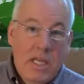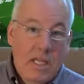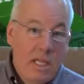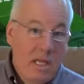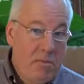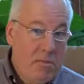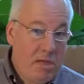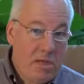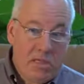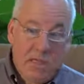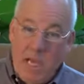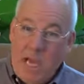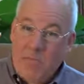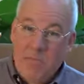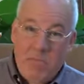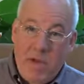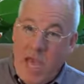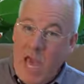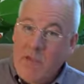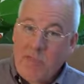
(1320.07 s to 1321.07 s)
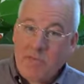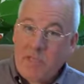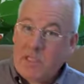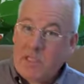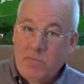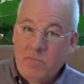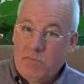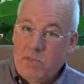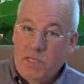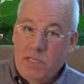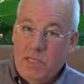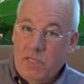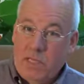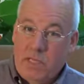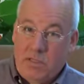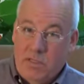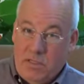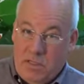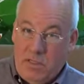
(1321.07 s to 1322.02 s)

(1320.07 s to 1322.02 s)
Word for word: that it's not baptism that, that's